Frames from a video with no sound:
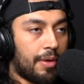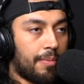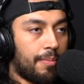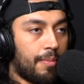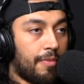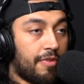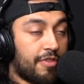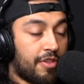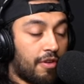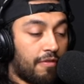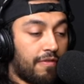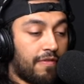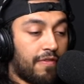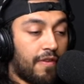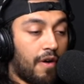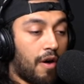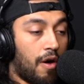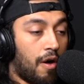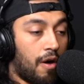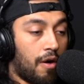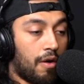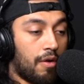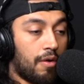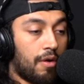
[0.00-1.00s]
So
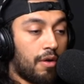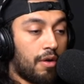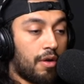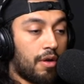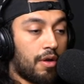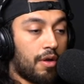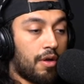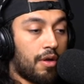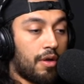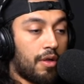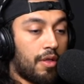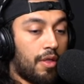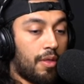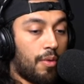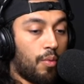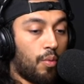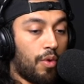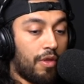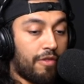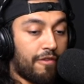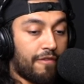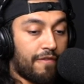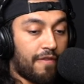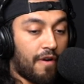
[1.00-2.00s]
fall.
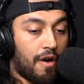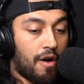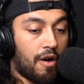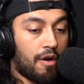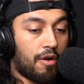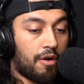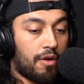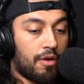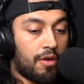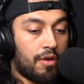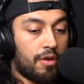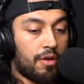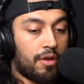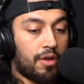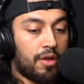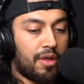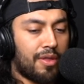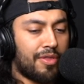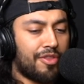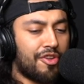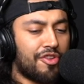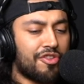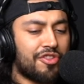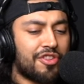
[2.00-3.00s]
With fall,
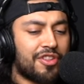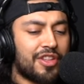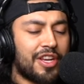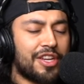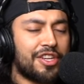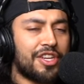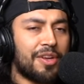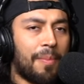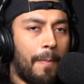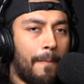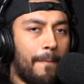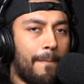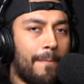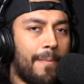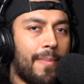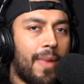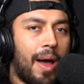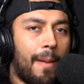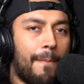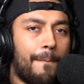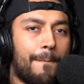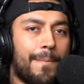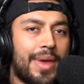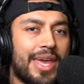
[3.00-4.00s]
there's such a
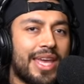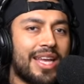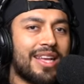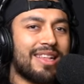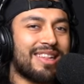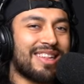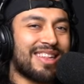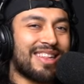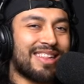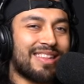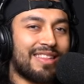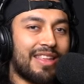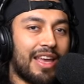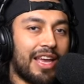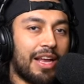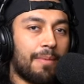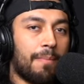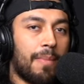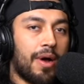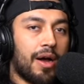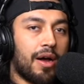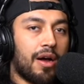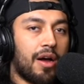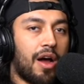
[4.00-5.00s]
big
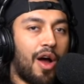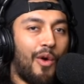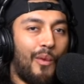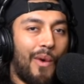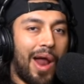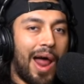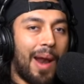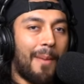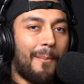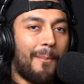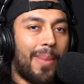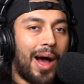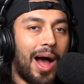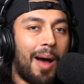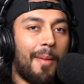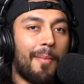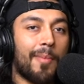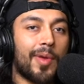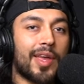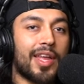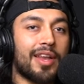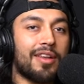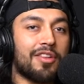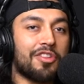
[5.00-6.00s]
stigma around
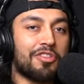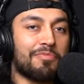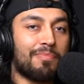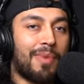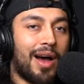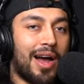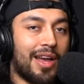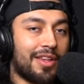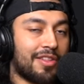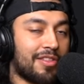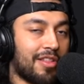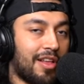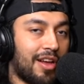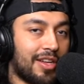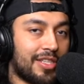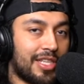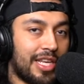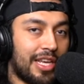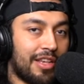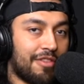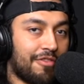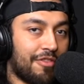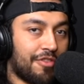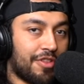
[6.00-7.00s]
pumpkin spice
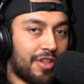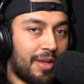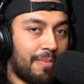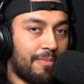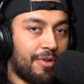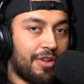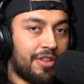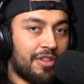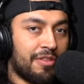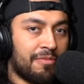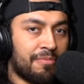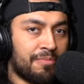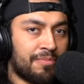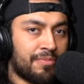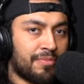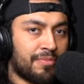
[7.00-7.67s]
lattes for some reason.